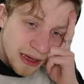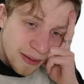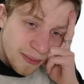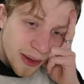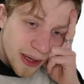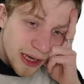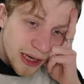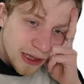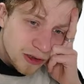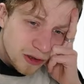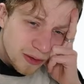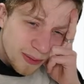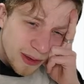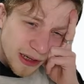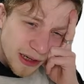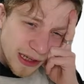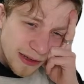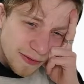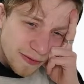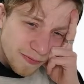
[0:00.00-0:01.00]
But I do
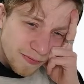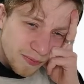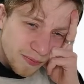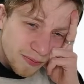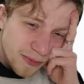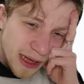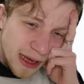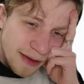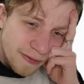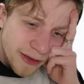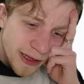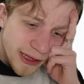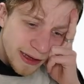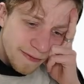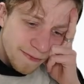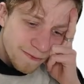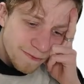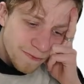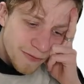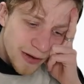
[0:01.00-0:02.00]
believe having a
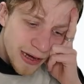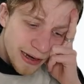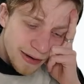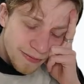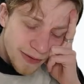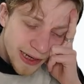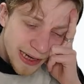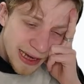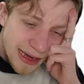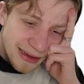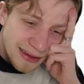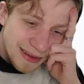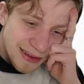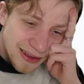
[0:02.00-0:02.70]
very, very